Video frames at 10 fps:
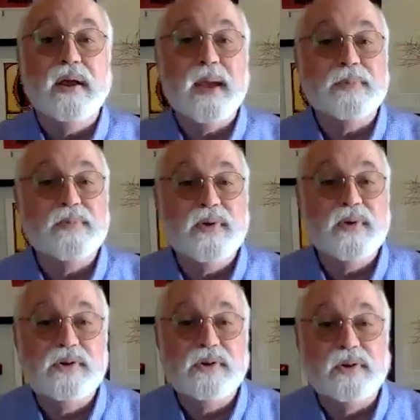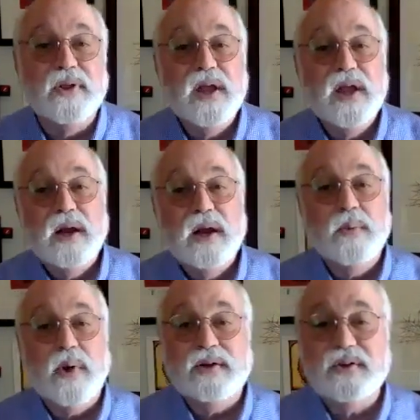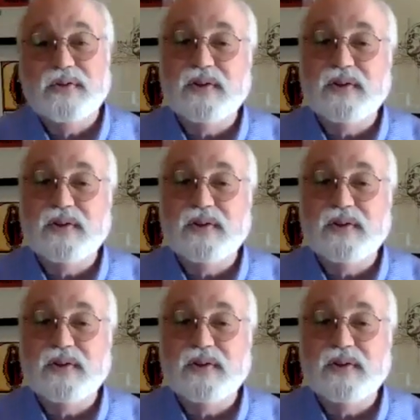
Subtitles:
kept vigil. We watched the